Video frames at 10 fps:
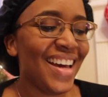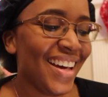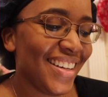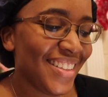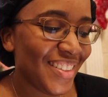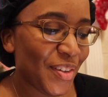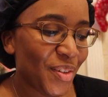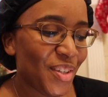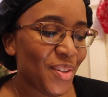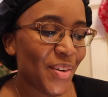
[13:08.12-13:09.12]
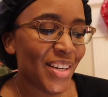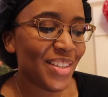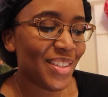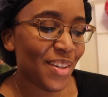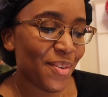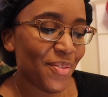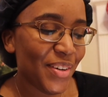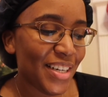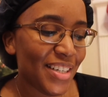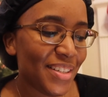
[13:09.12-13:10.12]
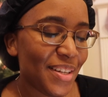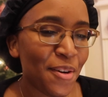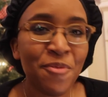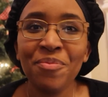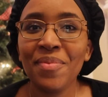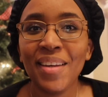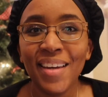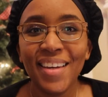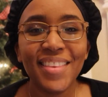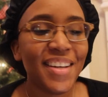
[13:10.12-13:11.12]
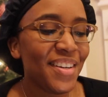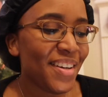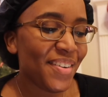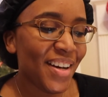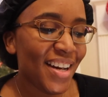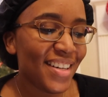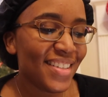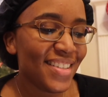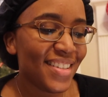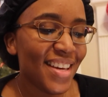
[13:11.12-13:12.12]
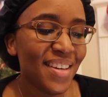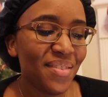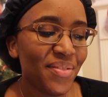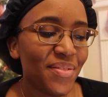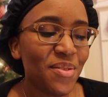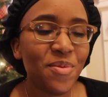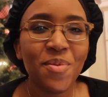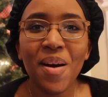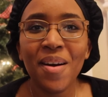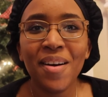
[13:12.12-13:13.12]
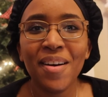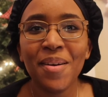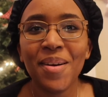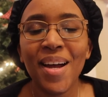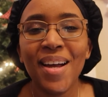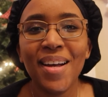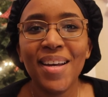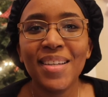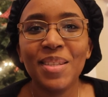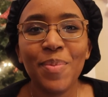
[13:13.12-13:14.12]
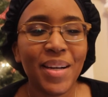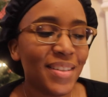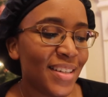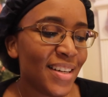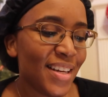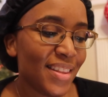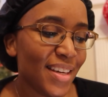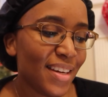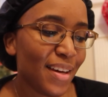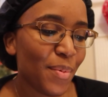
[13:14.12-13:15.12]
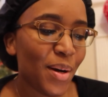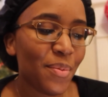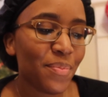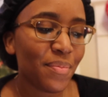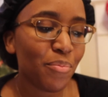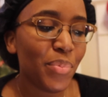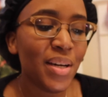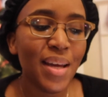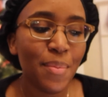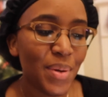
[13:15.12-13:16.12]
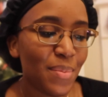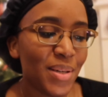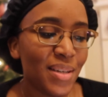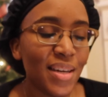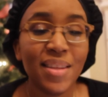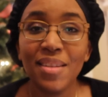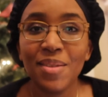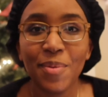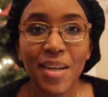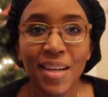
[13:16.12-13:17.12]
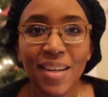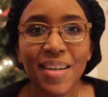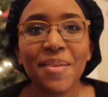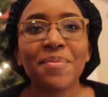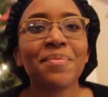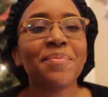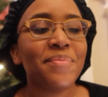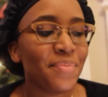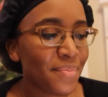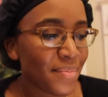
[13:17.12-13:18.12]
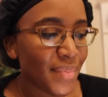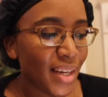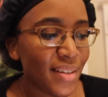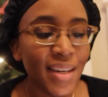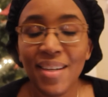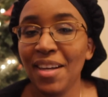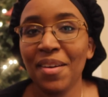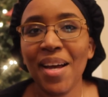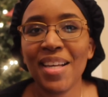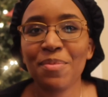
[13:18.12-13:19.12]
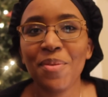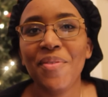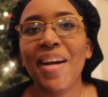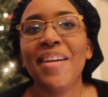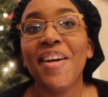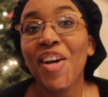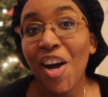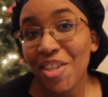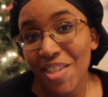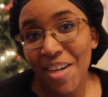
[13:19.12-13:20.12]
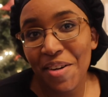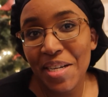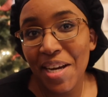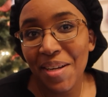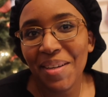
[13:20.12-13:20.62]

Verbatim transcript: that is so cute. It's so funny. So there you go, guys. If you are uh, expecting and thinking about putting that baby in the swing, Danielle has provided a cautionary tale